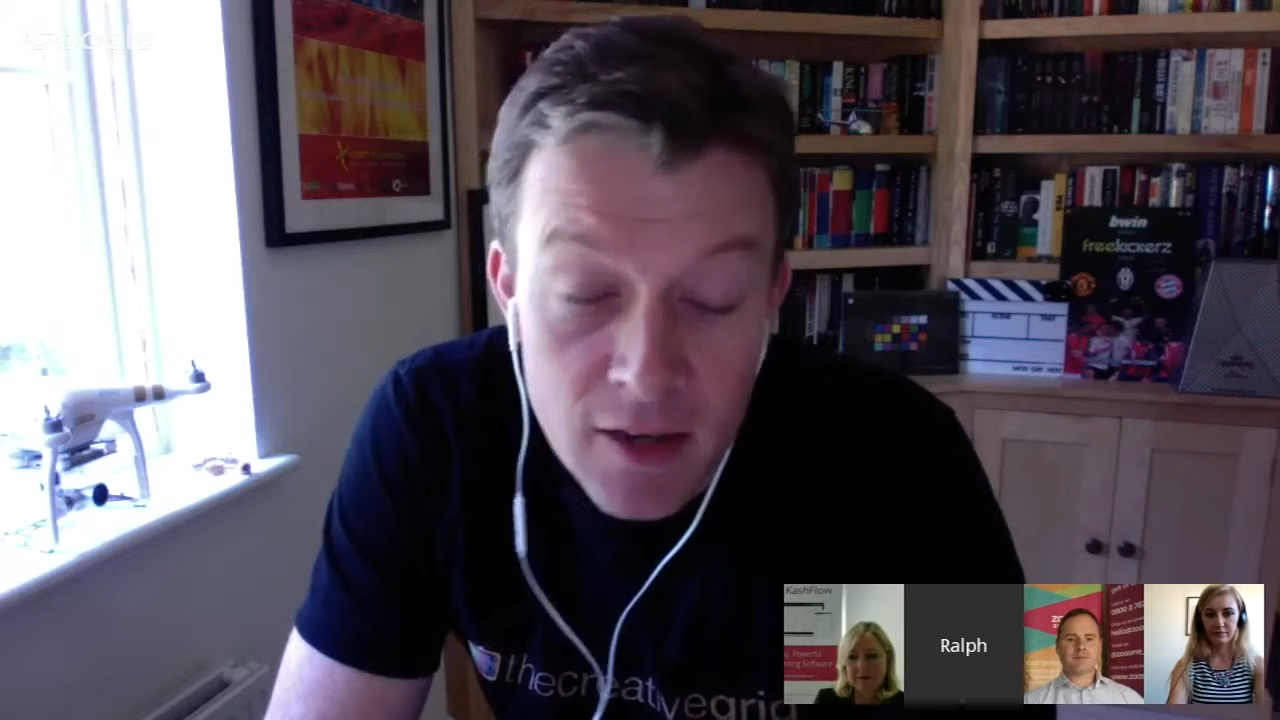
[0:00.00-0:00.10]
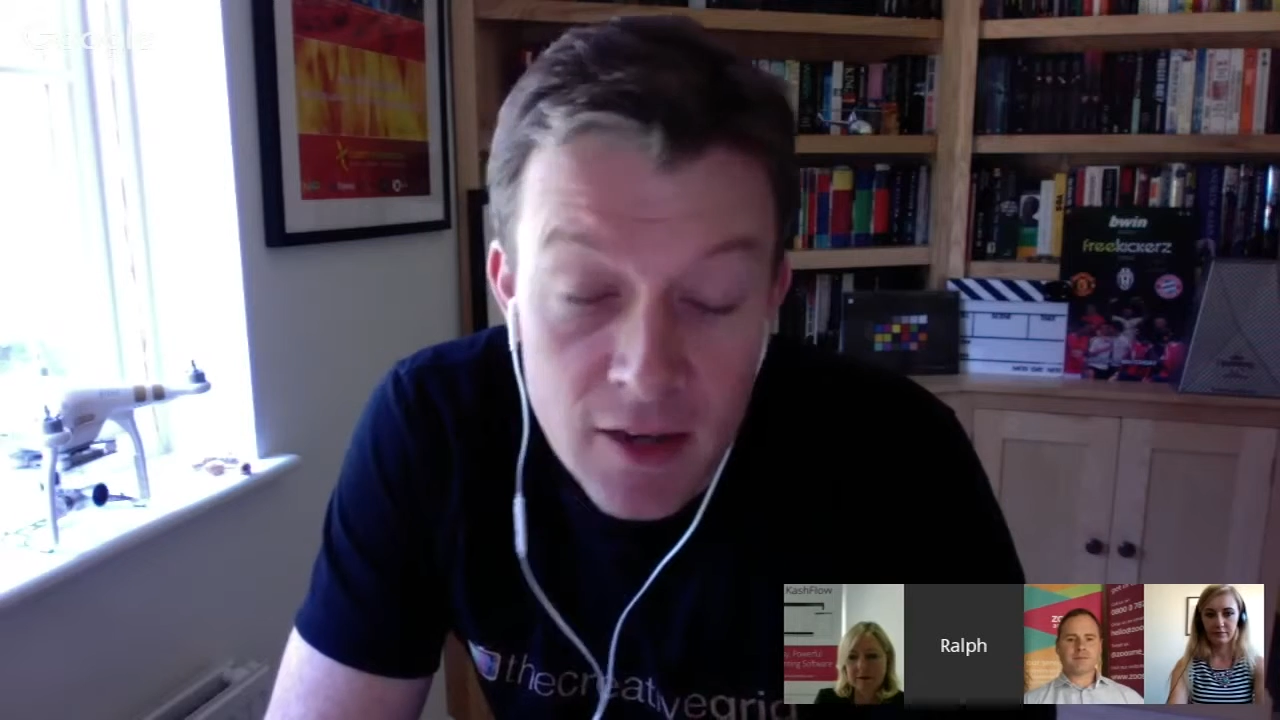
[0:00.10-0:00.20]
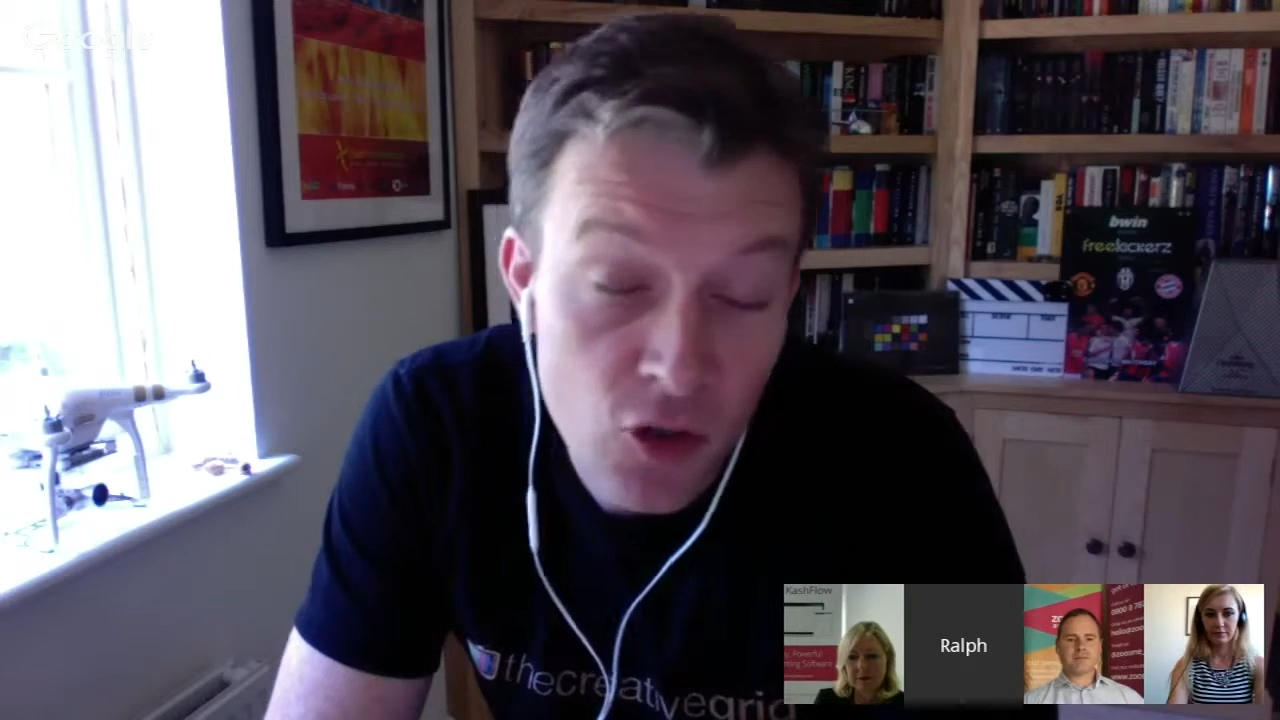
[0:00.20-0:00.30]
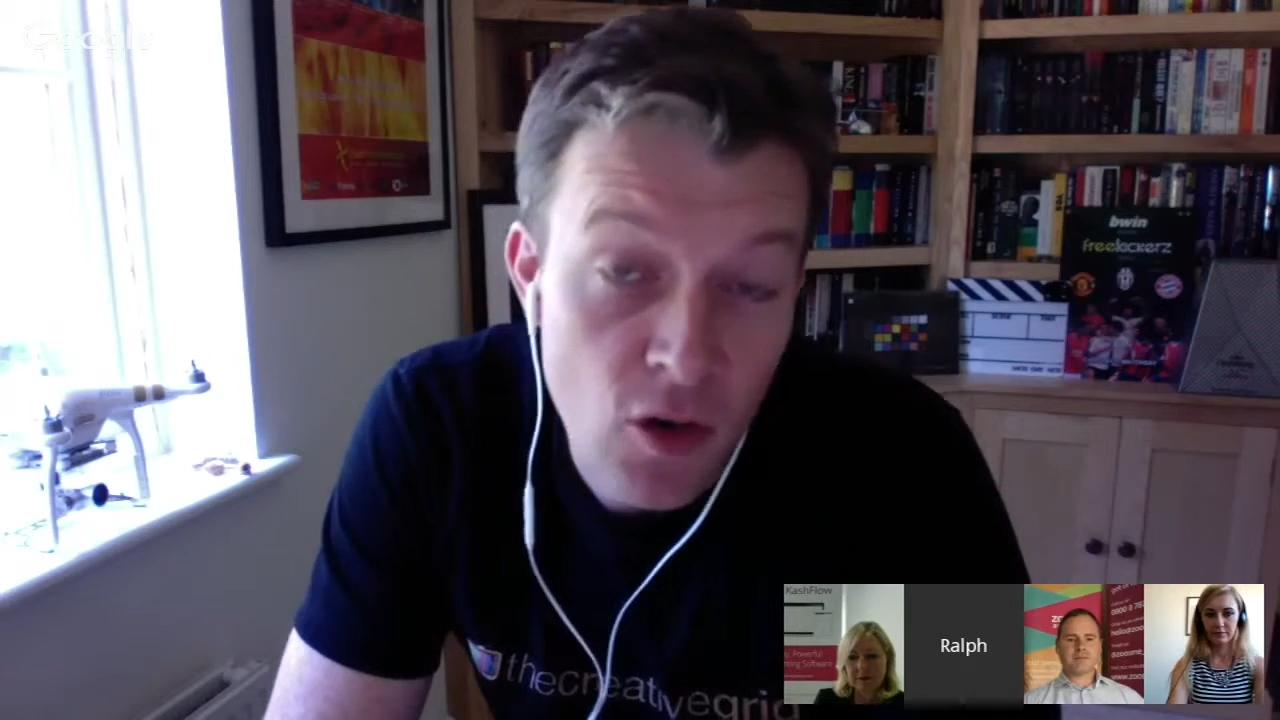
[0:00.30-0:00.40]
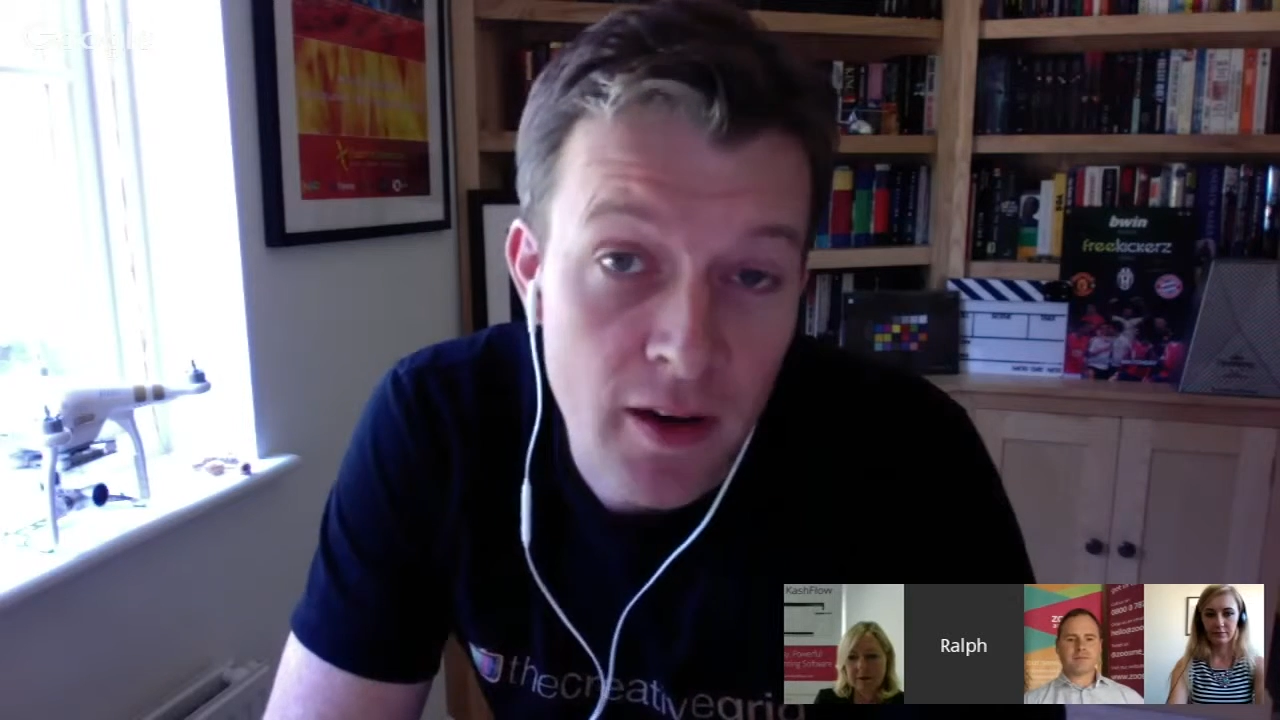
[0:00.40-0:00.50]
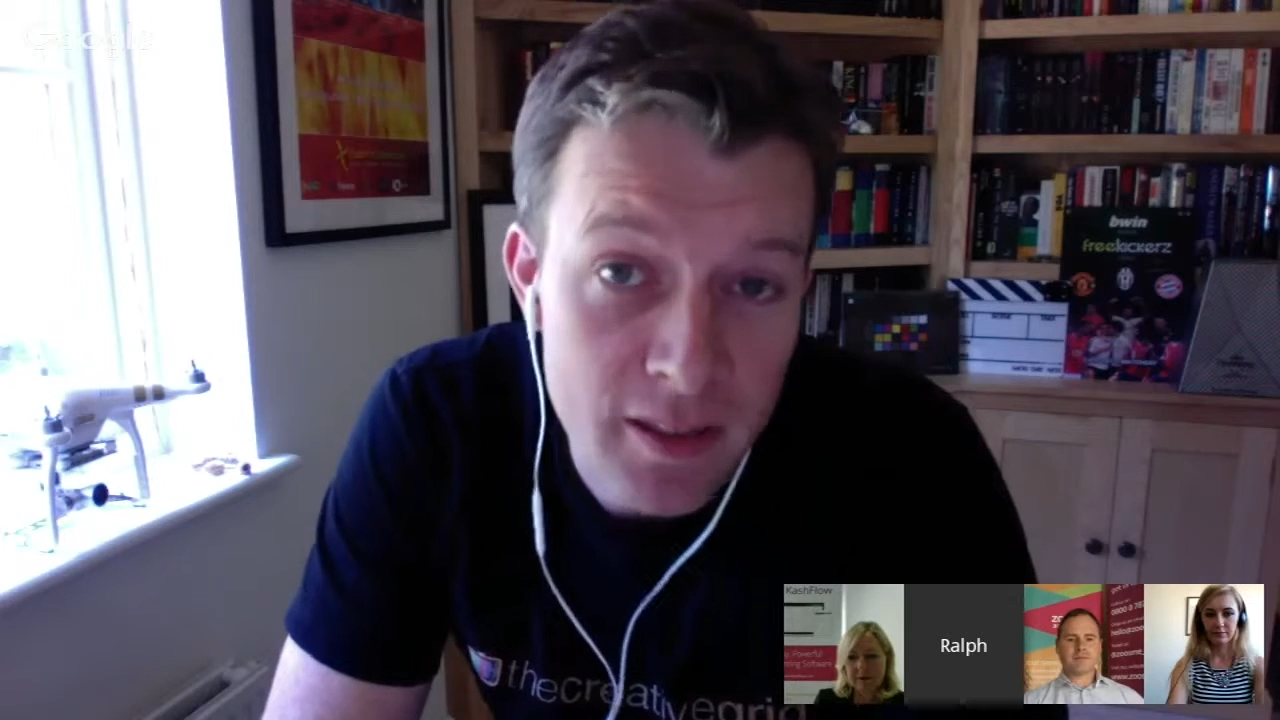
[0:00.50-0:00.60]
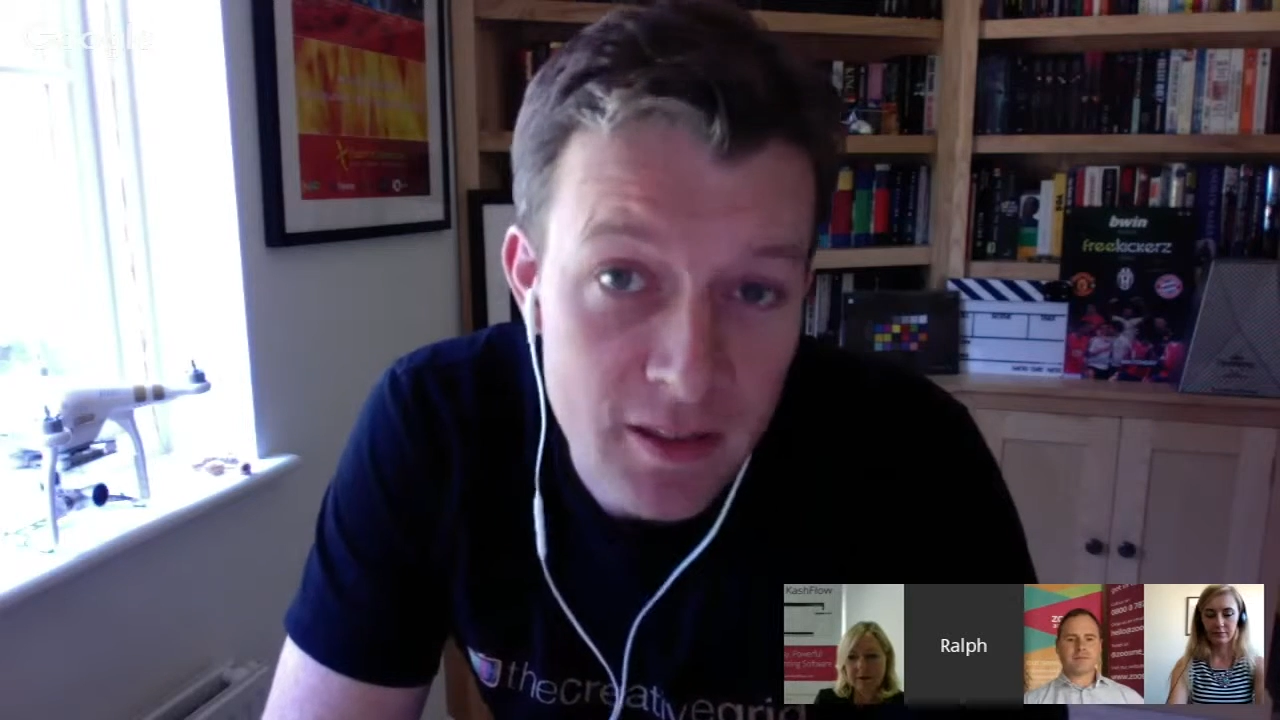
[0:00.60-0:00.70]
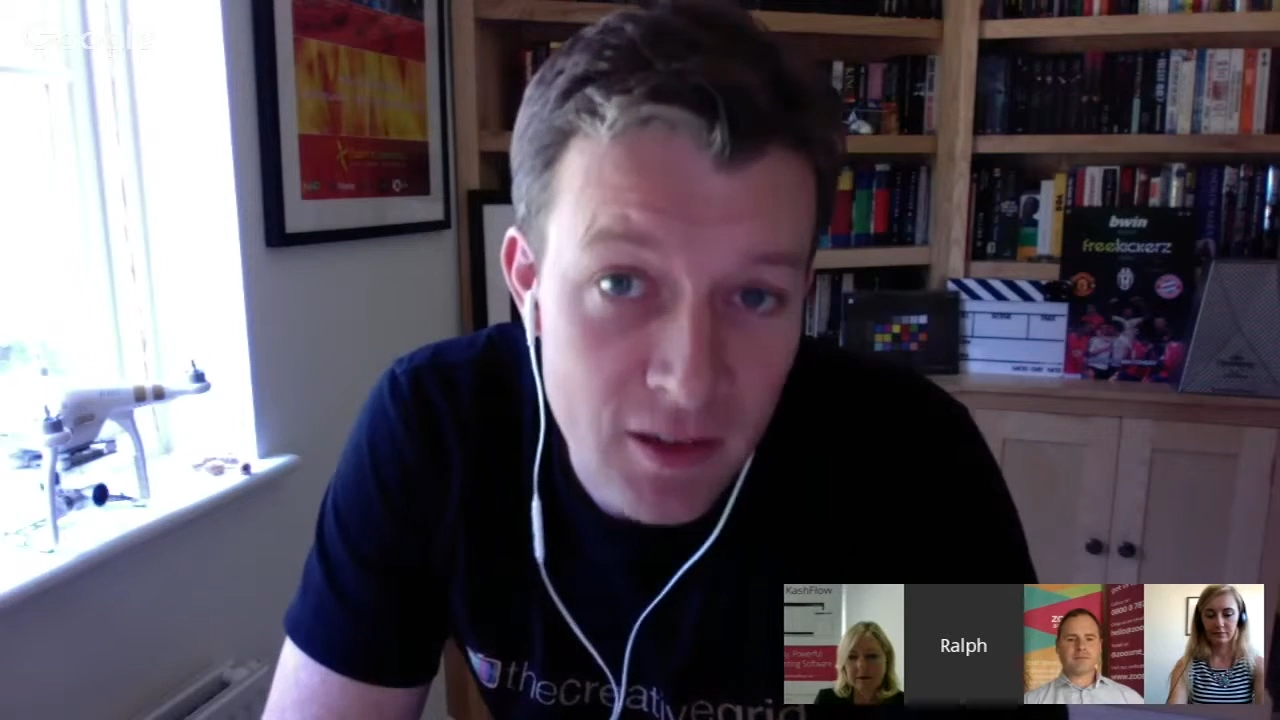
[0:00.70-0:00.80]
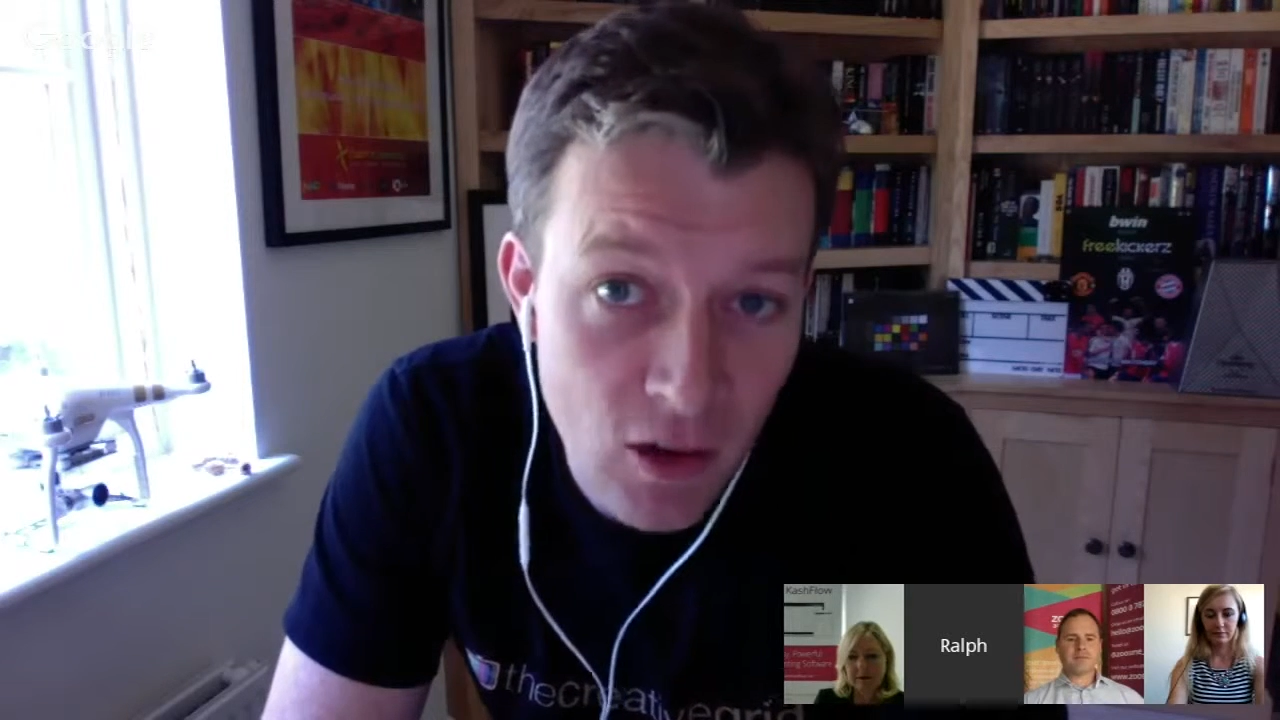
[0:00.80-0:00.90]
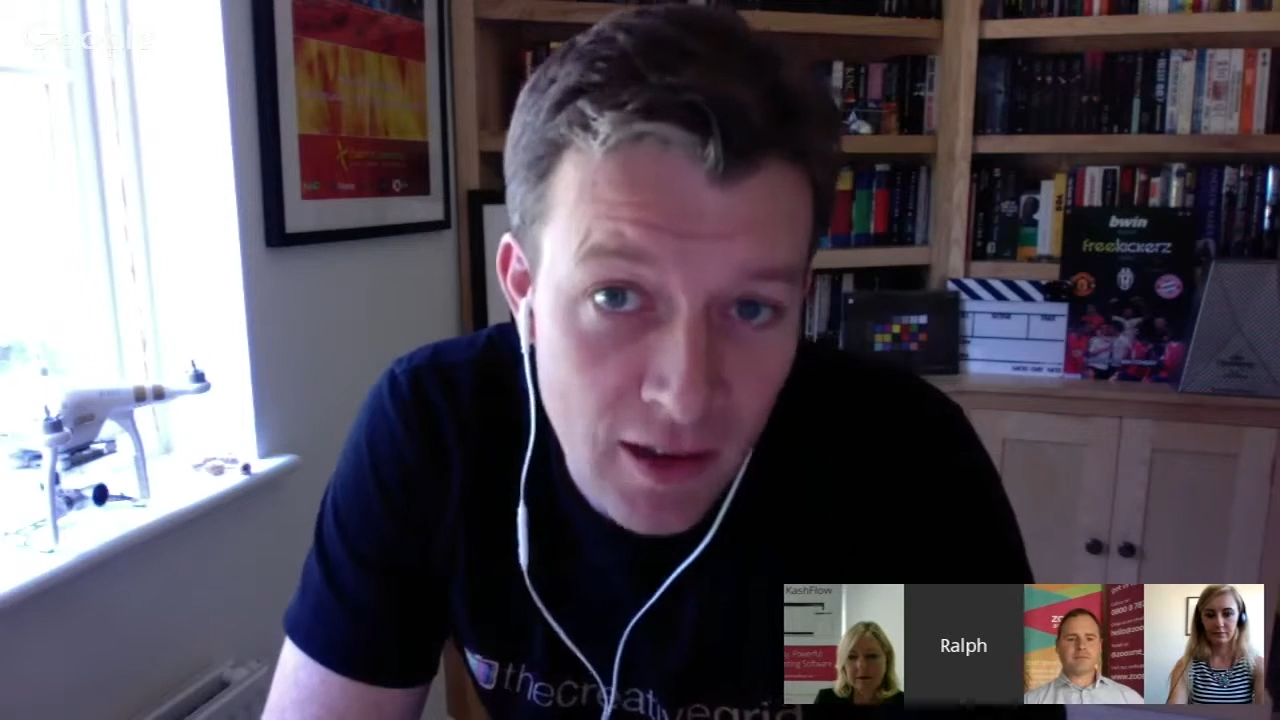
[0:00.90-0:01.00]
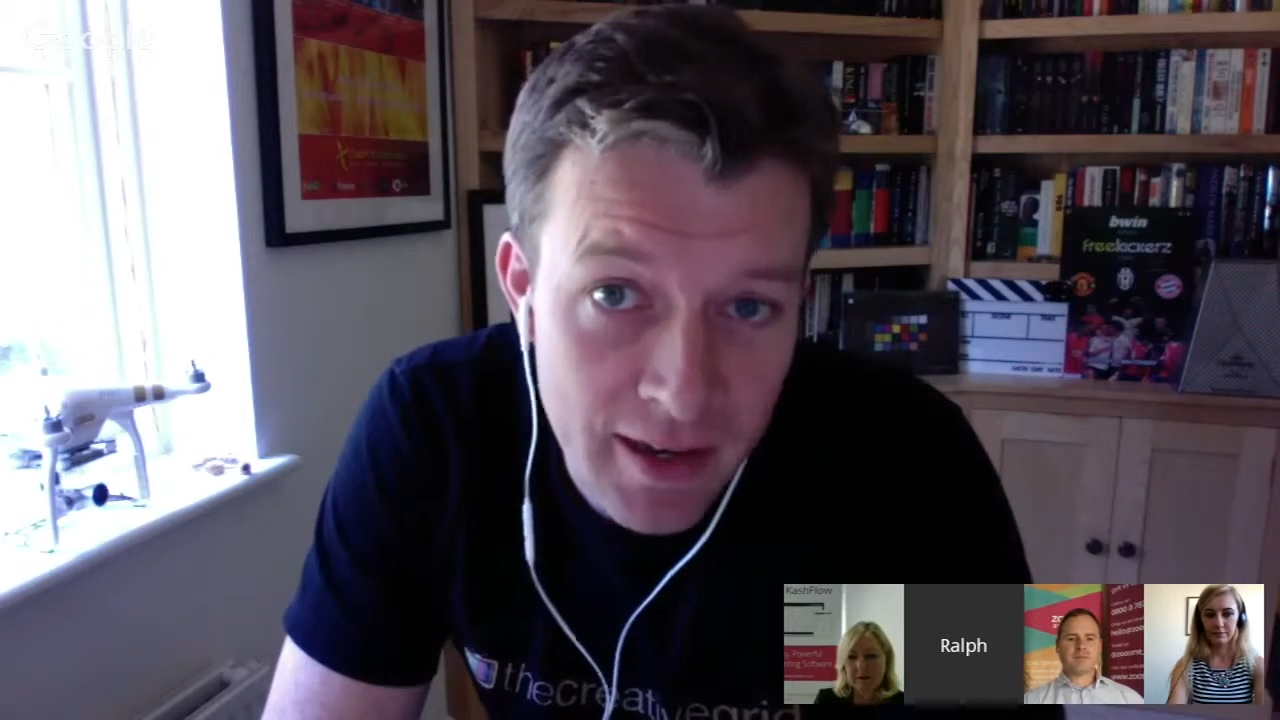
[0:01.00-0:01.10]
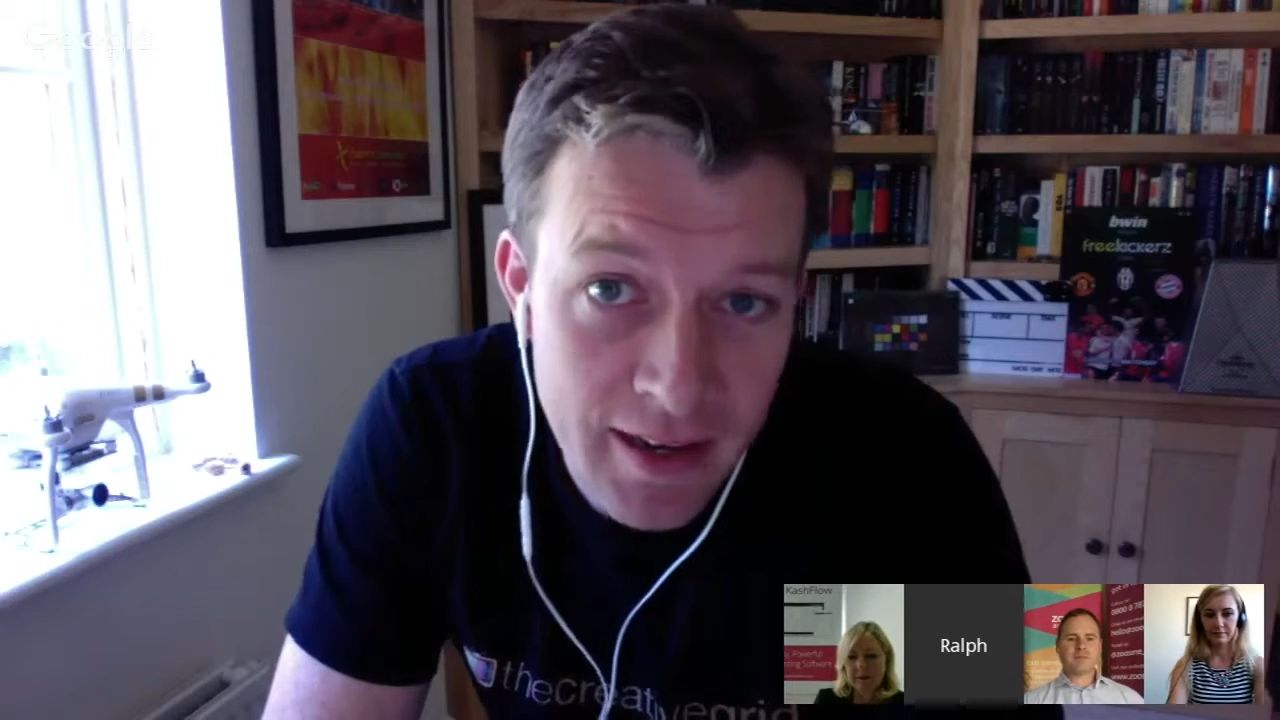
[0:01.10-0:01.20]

tried an online